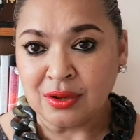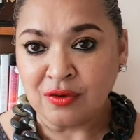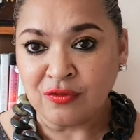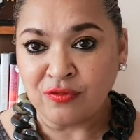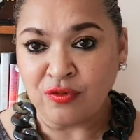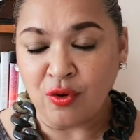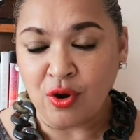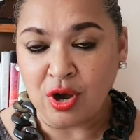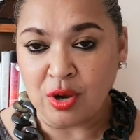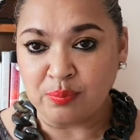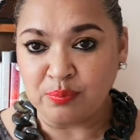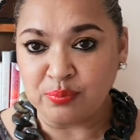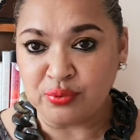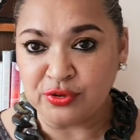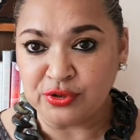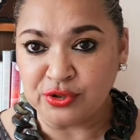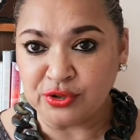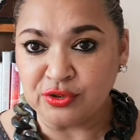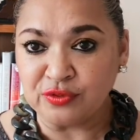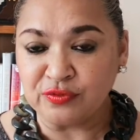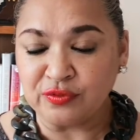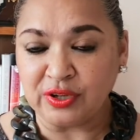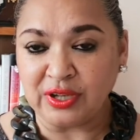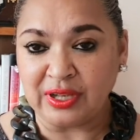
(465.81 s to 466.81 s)
for
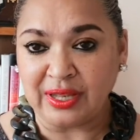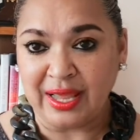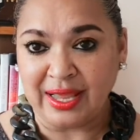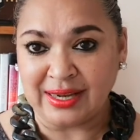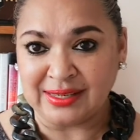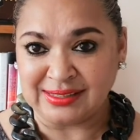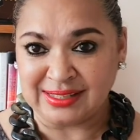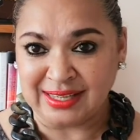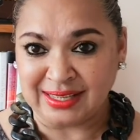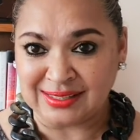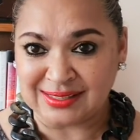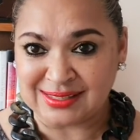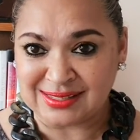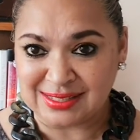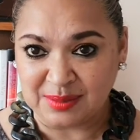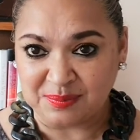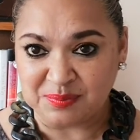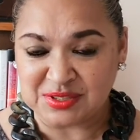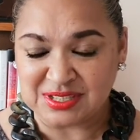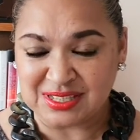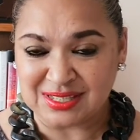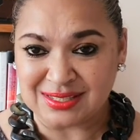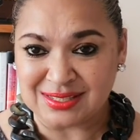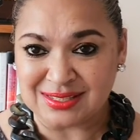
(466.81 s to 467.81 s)
approval and
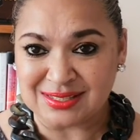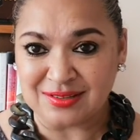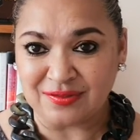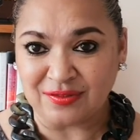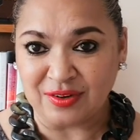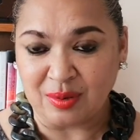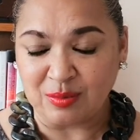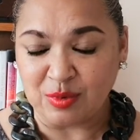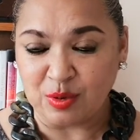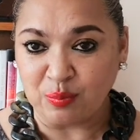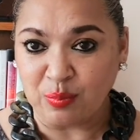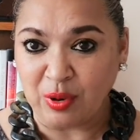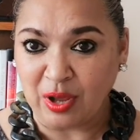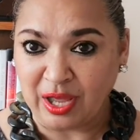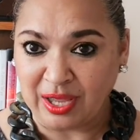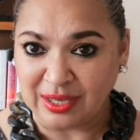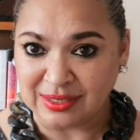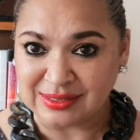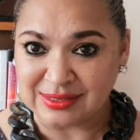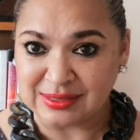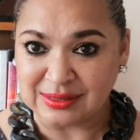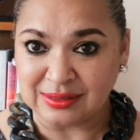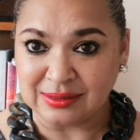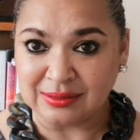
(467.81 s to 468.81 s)
acceptance from a
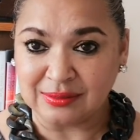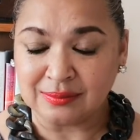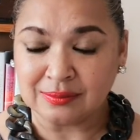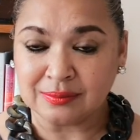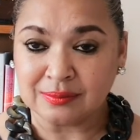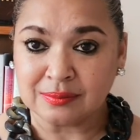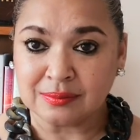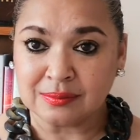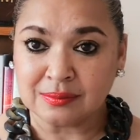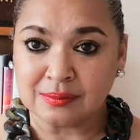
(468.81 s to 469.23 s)
partner